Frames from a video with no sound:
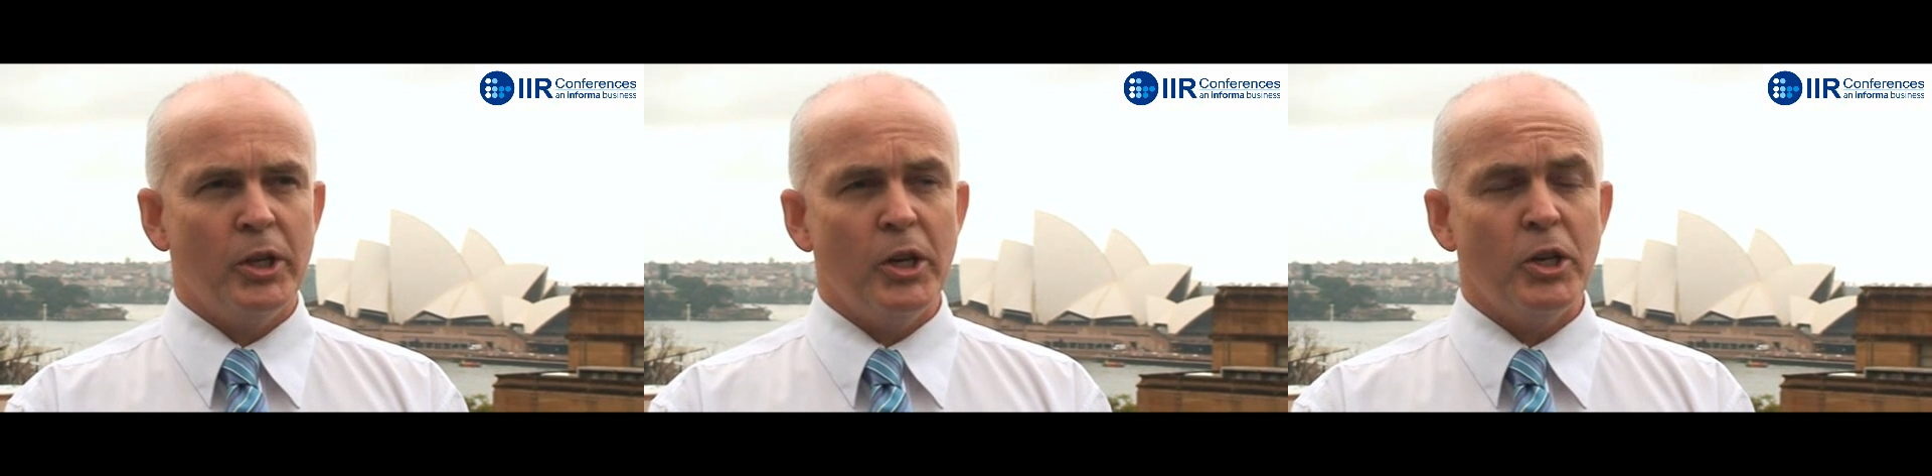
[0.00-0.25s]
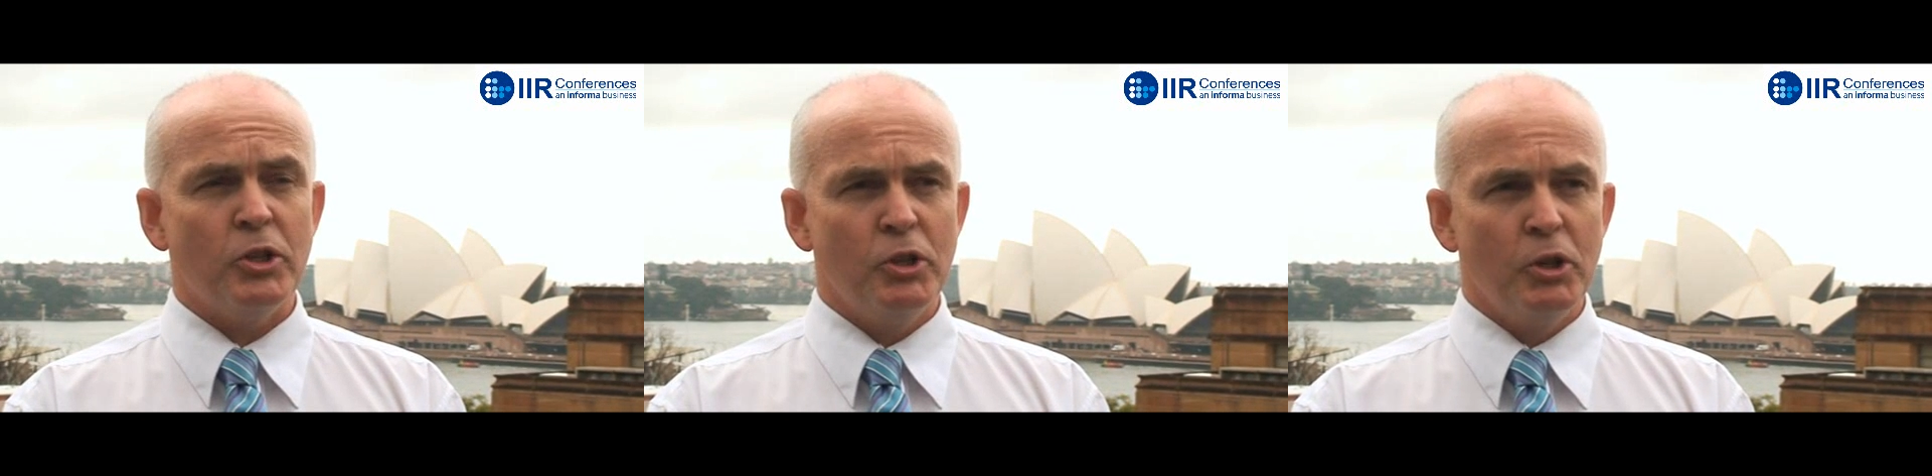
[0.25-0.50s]

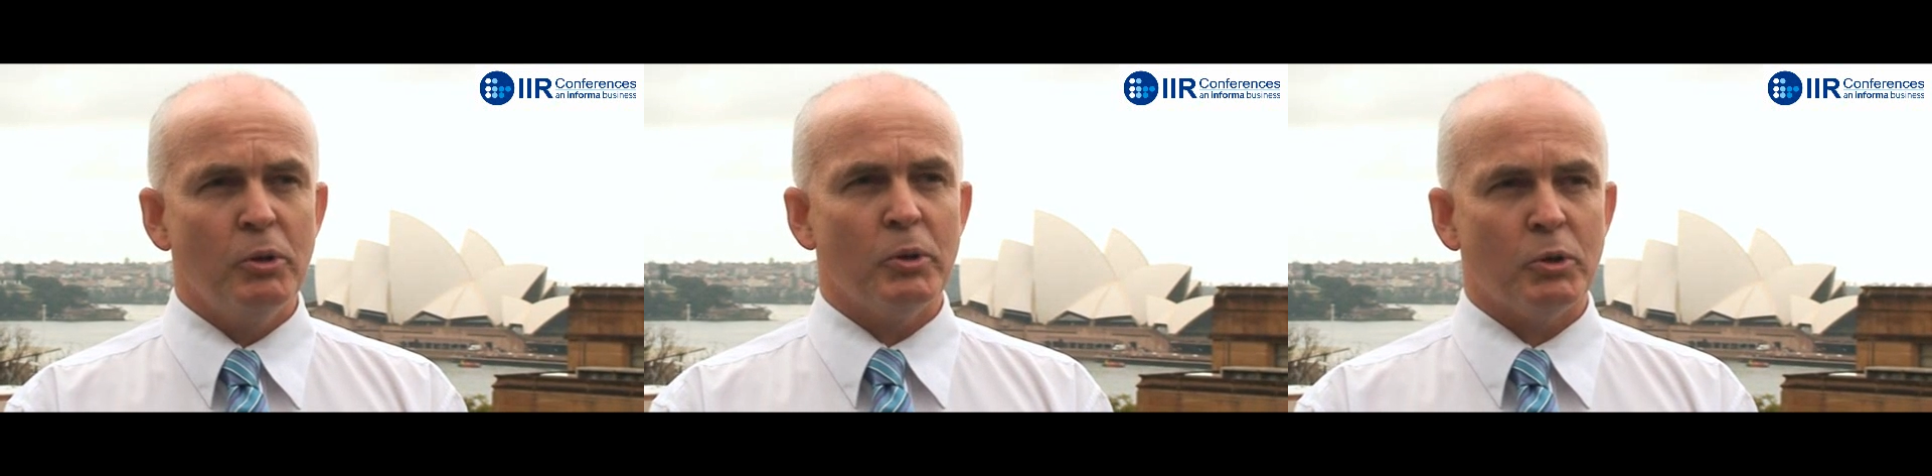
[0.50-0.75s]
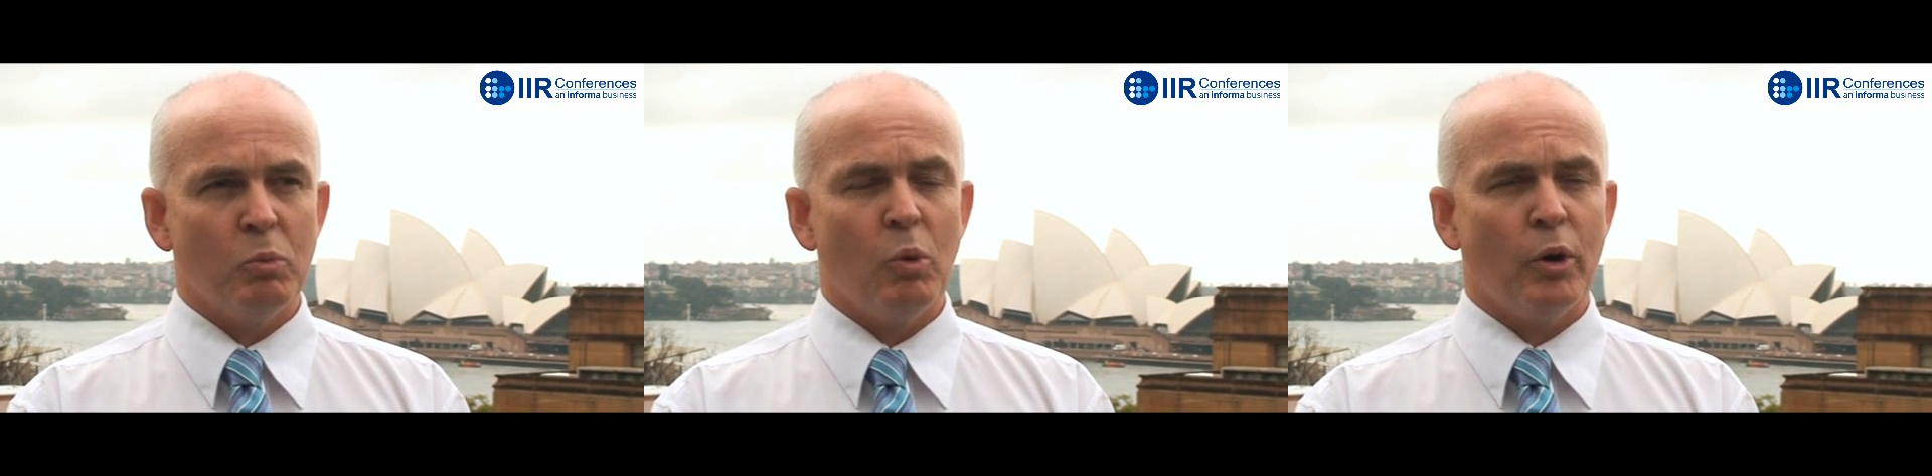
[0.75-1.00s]
Sydney's
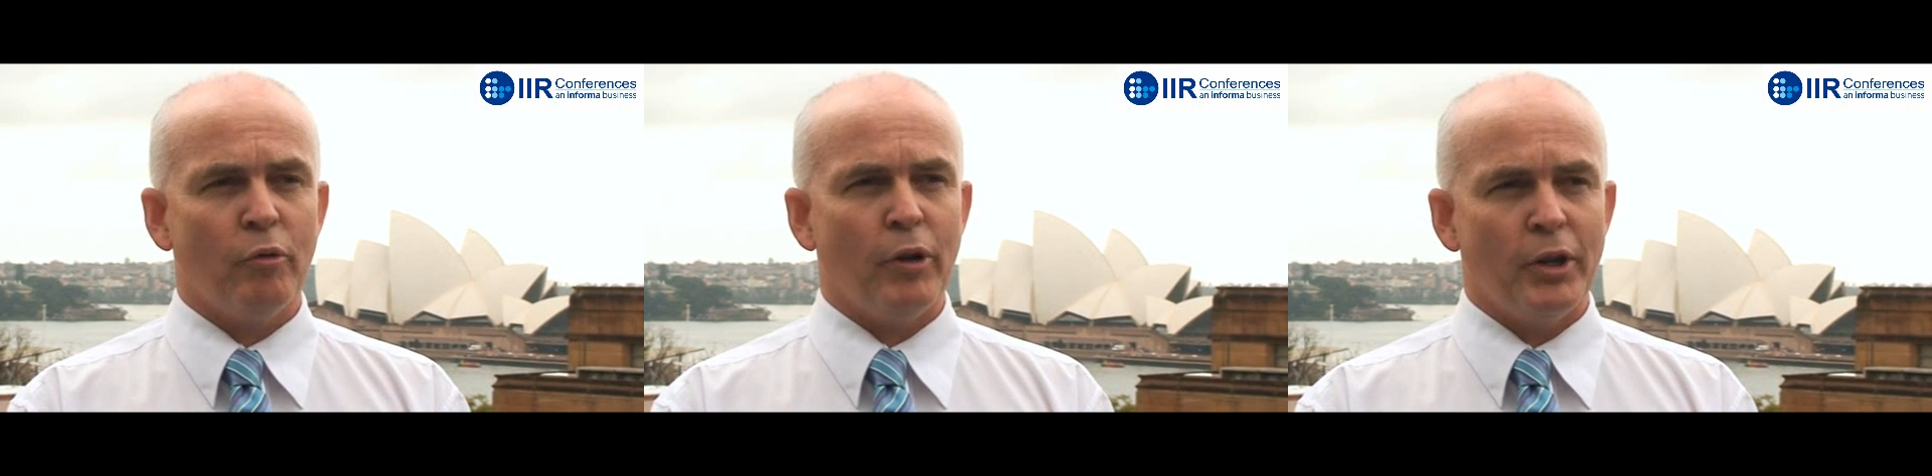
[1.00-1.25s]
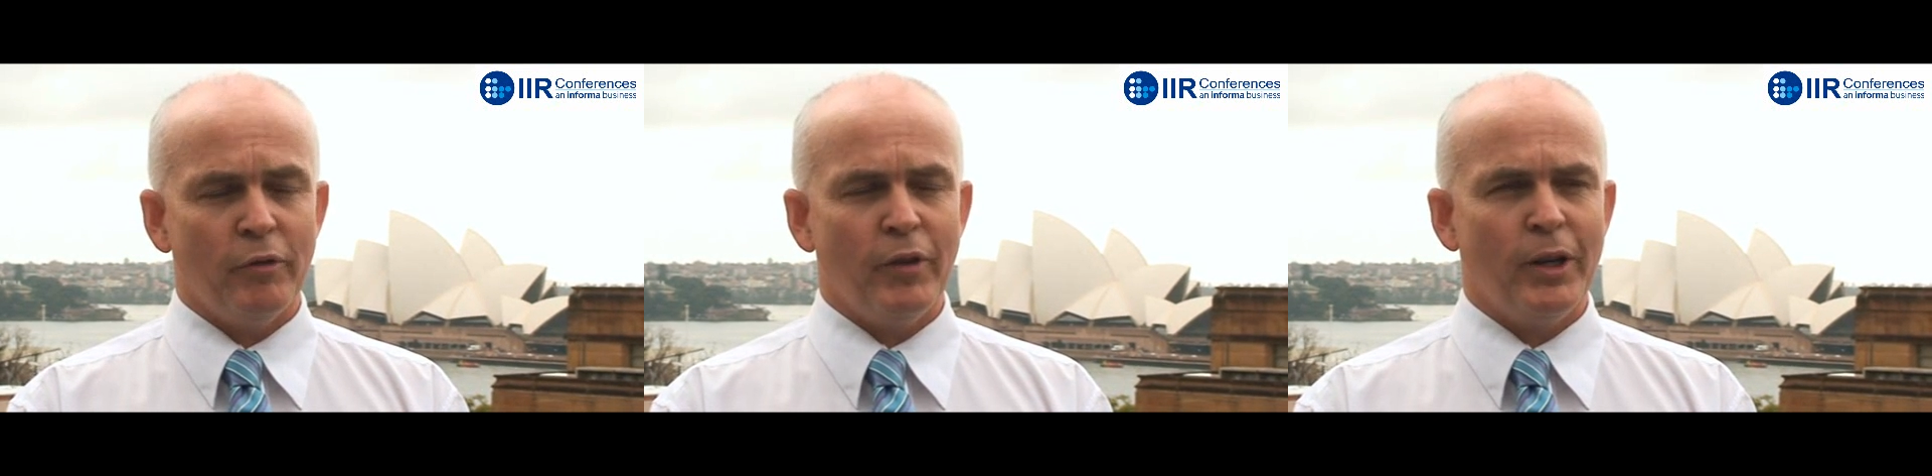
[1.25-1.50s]
newest
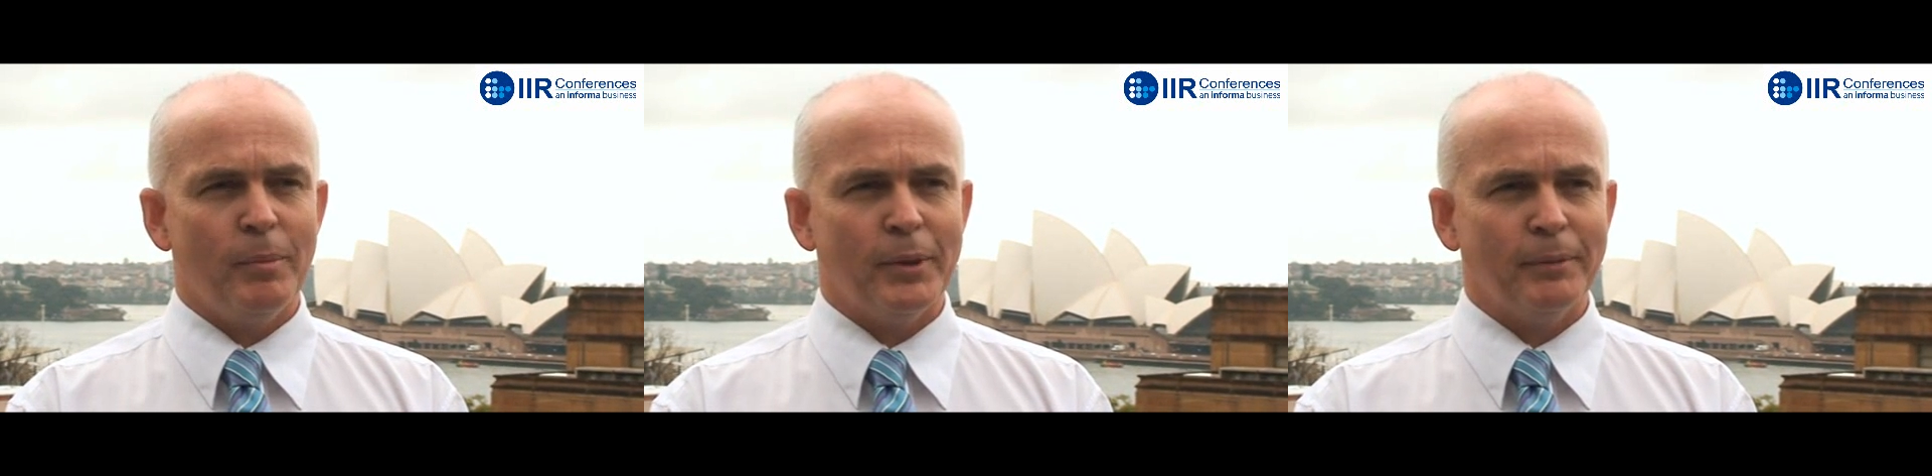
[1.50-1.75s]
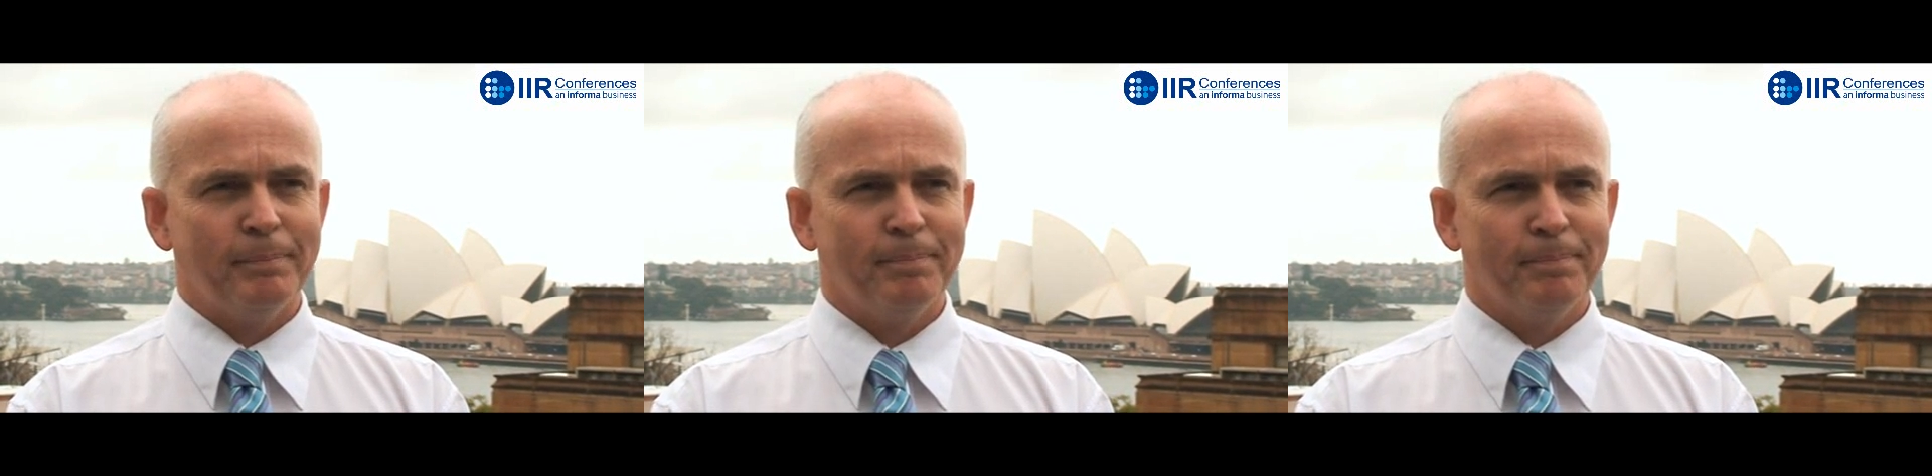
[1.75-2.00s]
waterfront
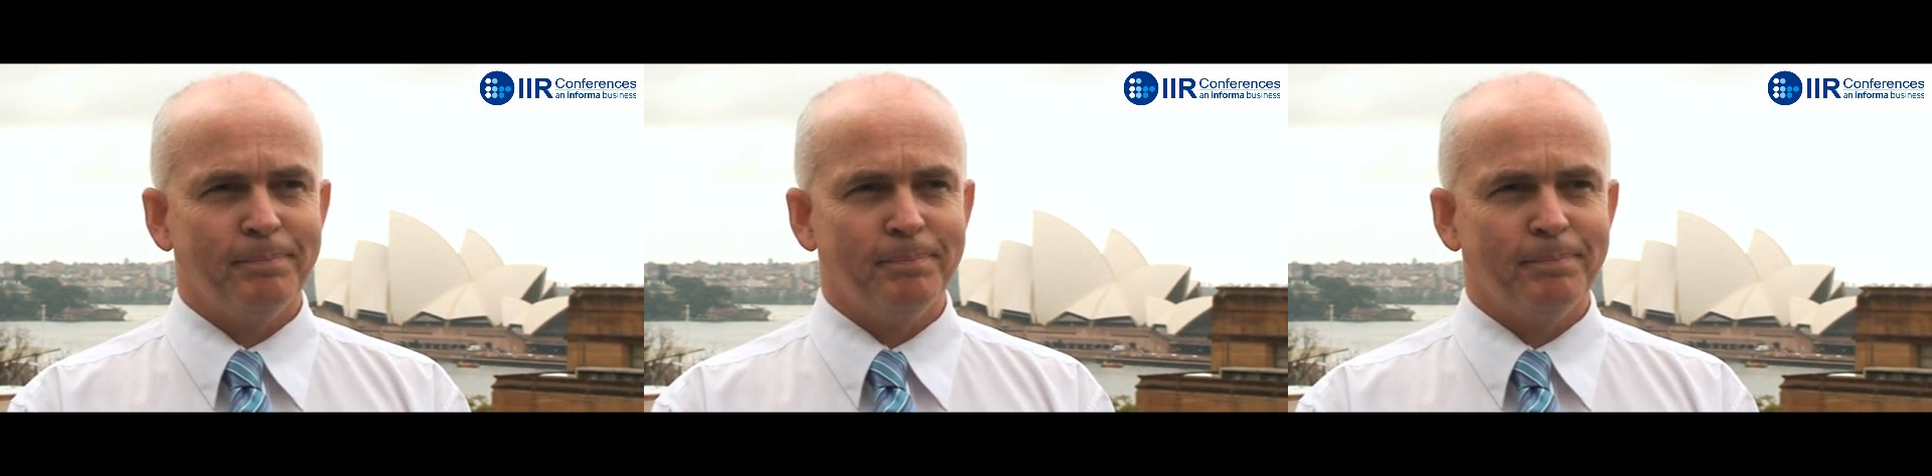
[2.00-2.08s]
development.